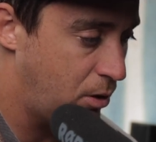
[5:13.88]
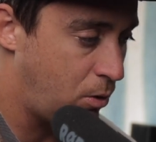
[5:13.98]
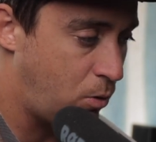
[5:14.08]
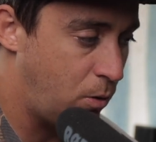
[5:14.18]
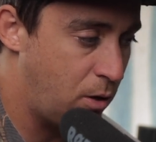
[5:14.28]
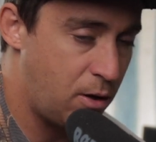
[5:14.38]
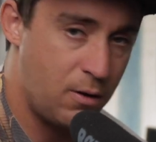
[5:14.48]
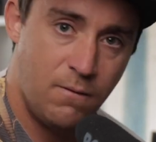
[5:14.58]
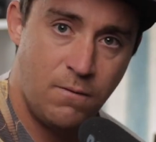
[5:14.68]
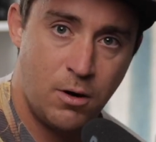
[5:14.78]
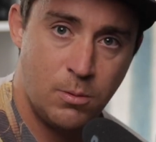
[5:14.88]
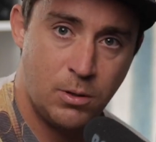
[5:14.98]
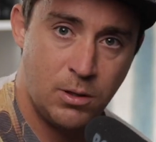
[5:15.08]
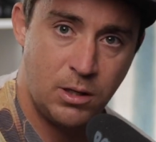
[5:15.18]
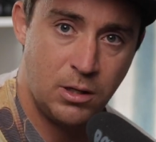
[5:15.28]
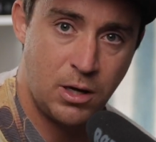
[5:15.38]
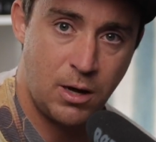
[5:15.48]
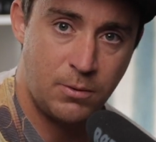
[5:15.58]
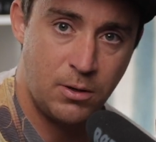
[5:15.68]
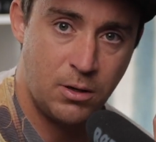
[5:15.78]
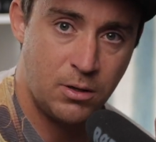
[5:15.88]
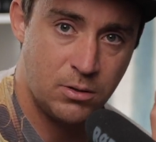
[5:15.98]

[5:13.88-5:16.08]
a Hoya variable ND adapter.